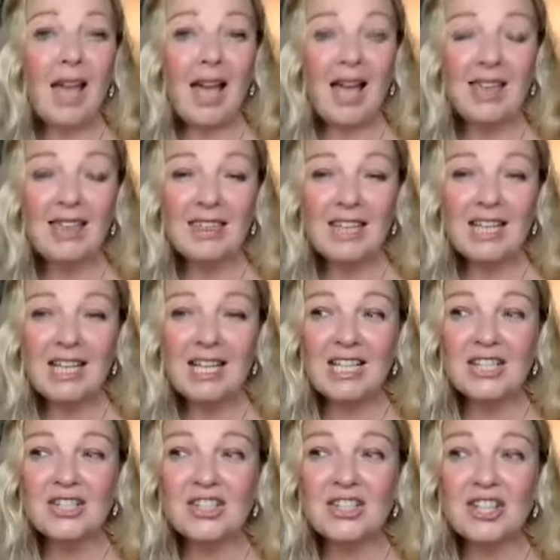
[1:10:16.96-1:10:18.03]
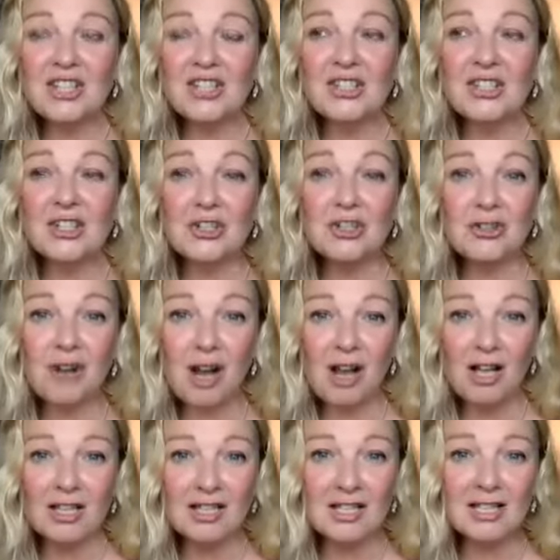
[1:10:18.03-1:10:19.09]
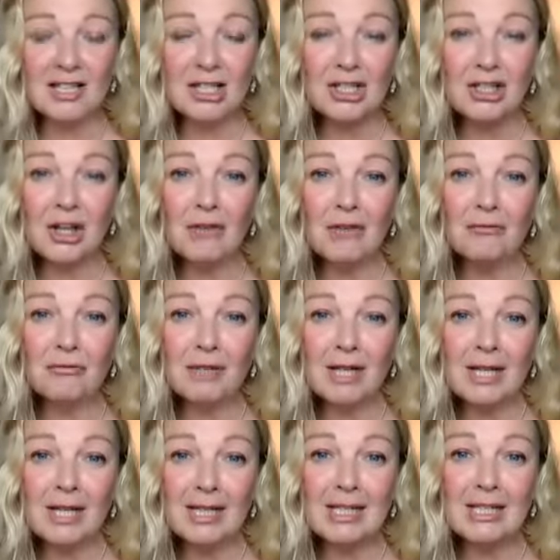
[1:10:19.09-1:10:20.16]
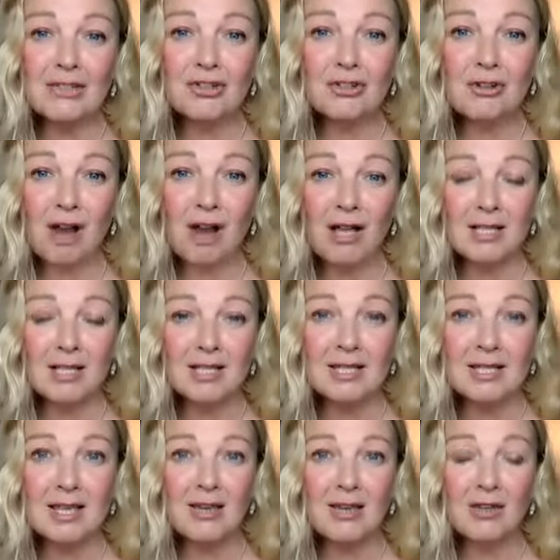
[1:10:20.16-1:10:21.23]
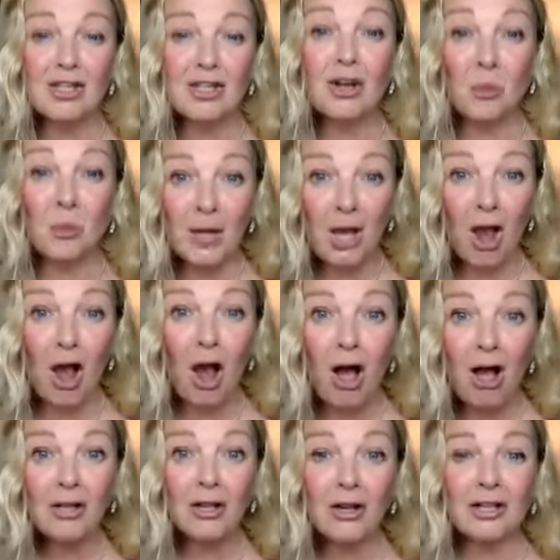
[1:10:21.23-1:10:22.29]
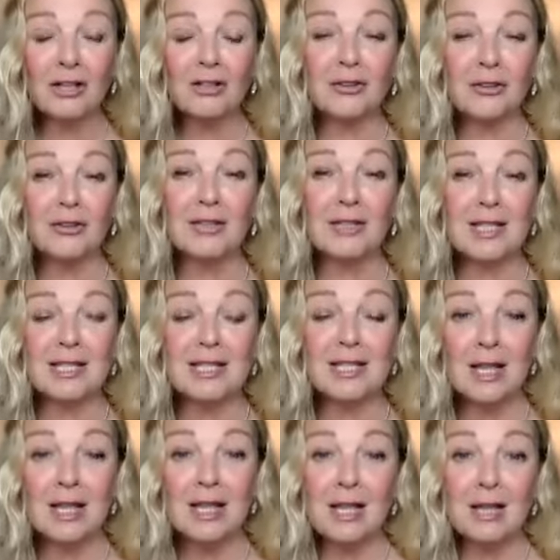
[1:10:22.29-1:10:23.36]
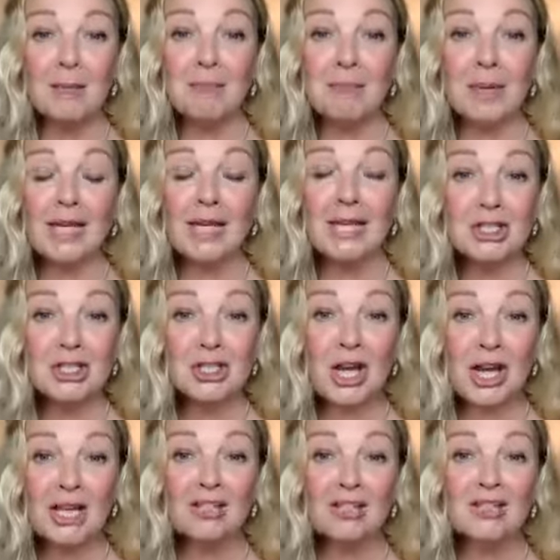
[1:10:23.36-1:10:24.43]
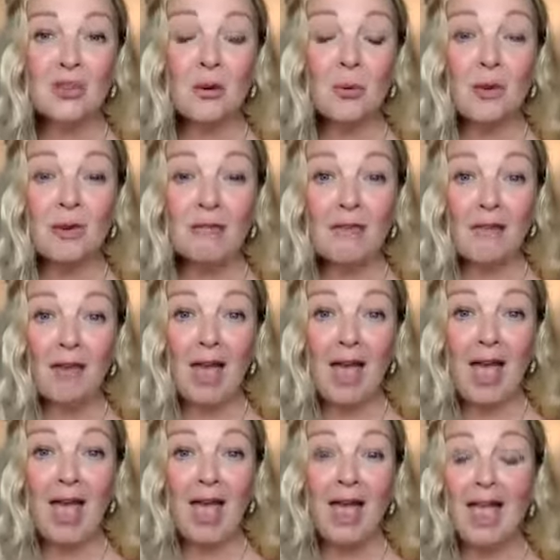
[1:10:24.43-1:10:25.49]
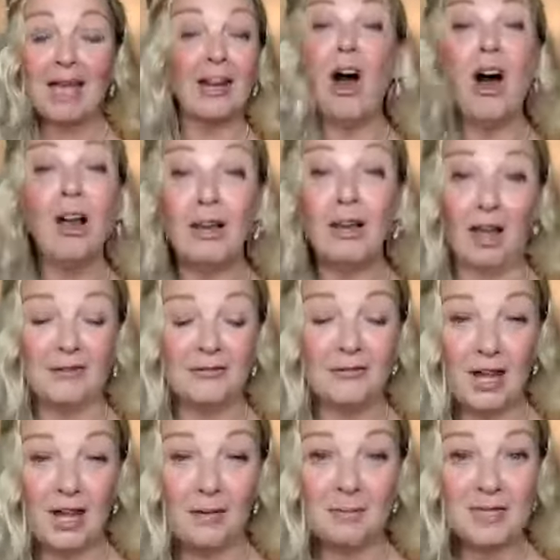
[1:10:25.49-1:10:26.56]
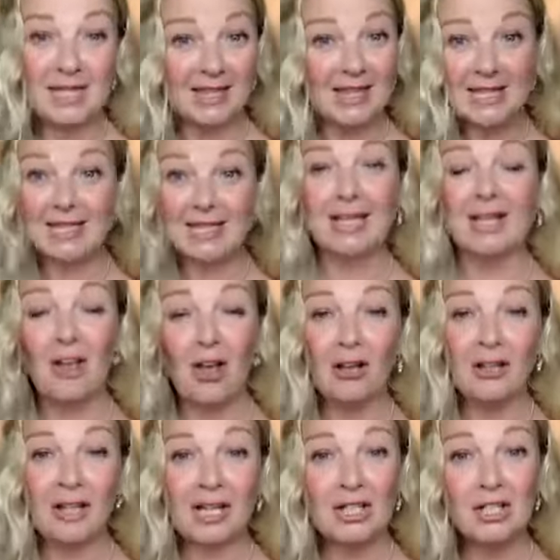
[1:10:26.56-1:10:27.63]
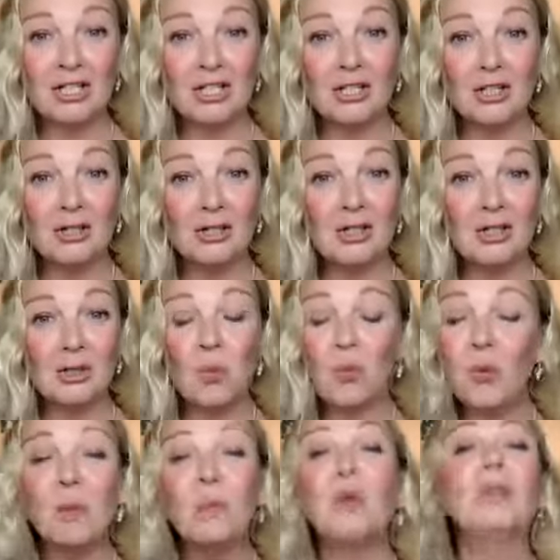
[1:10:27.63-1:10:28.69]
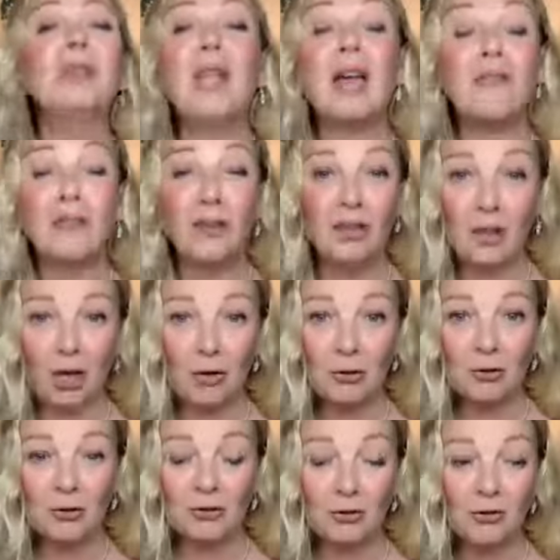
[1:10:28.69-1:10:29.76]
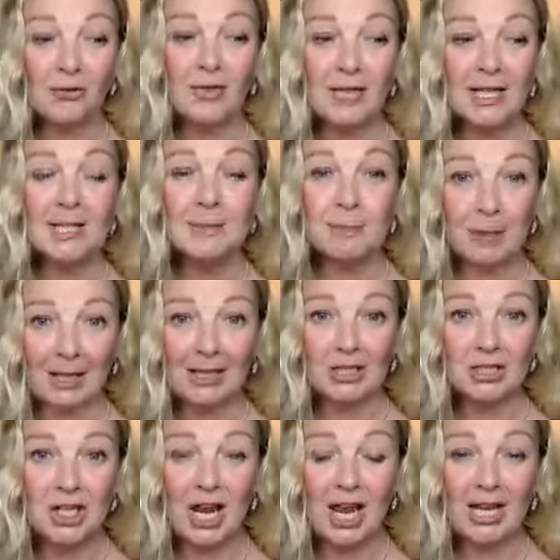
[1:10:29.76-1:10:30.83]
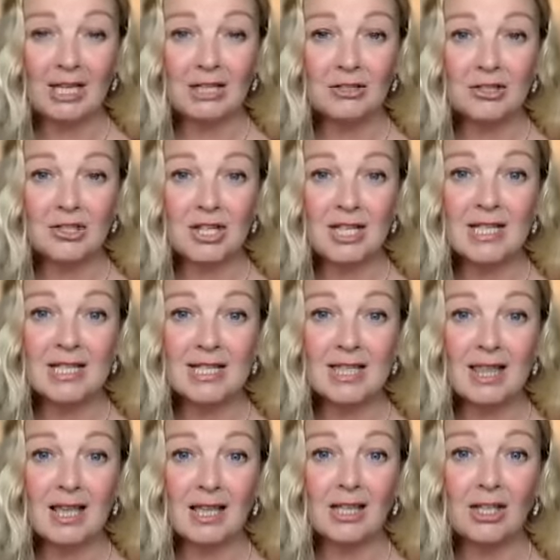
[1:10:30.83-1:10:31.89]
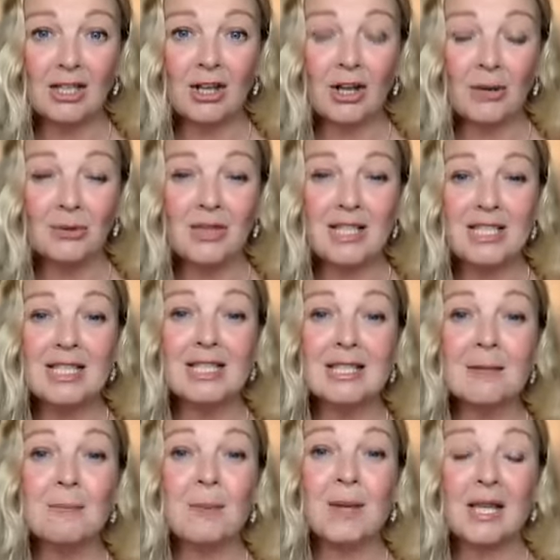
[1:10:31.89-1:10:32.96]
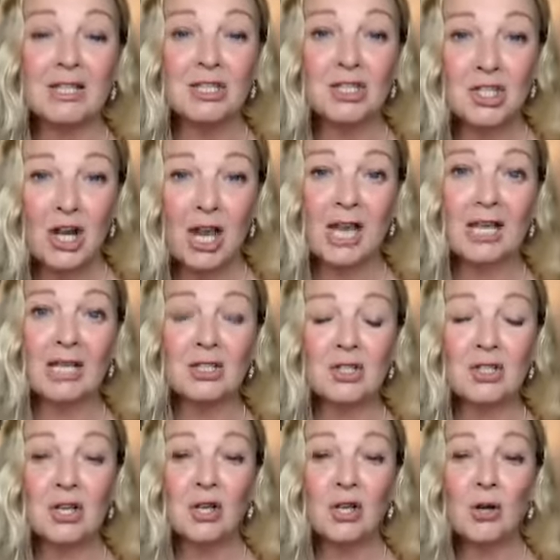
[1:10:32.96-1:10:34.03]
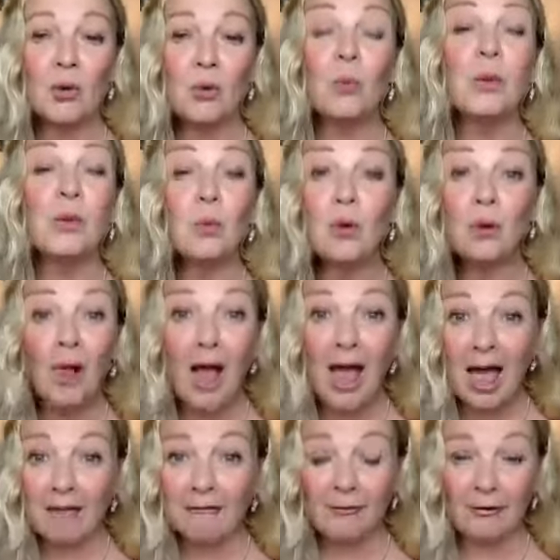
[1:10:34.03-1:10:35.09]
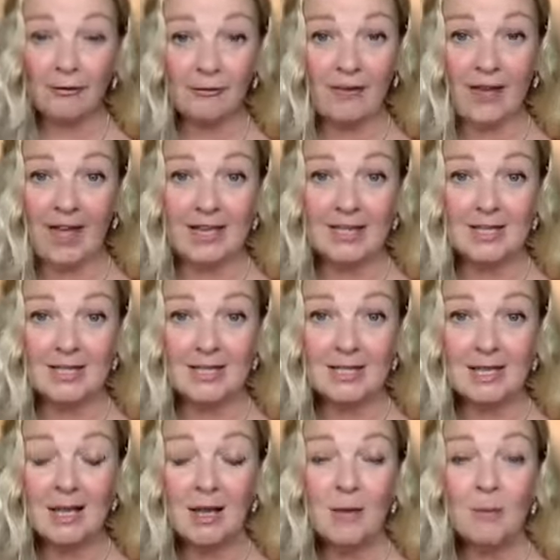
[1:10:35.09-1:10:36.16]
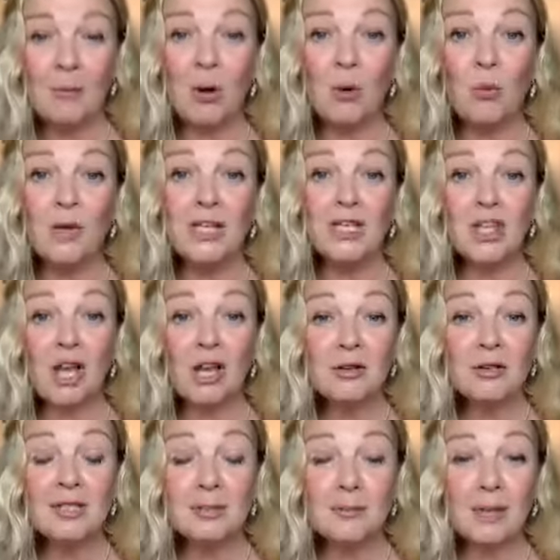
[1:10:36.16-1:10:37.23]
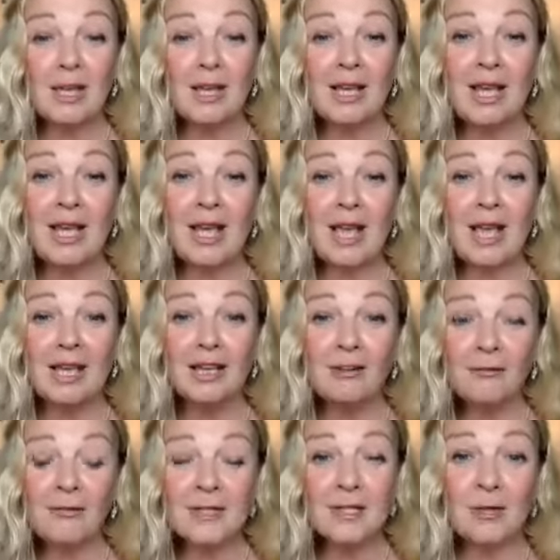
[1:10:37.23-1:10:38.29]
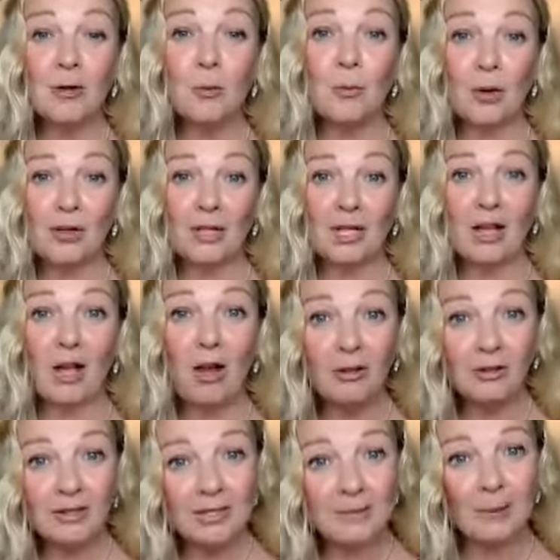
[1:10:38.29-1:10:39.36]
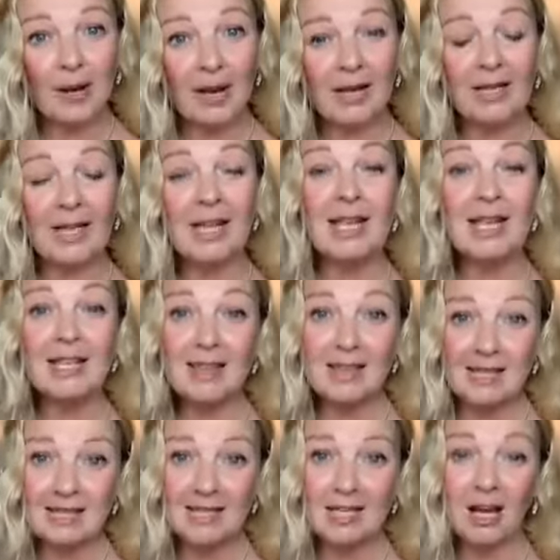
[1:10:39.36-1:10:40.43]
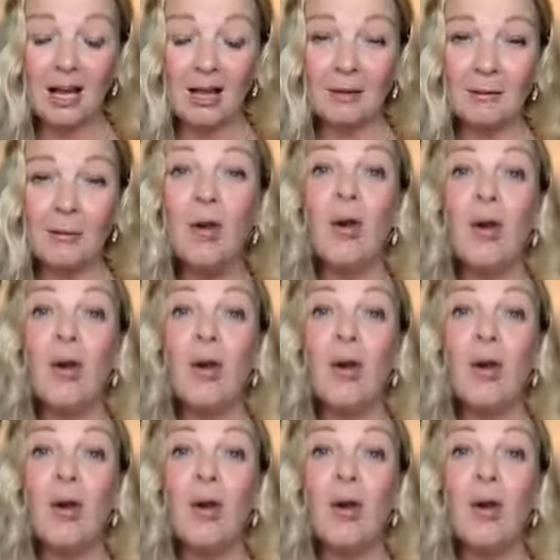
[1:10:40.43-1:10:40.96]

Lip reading: think it's just to trust, you know, really trust that, you know, we are going through this biggest change that we've in our lifetimes, in this incarnation. We will never go through this bigger change. It's like, you know, this is the biggest change we will ever face. But we chose to be here in a physical body on this planet in this time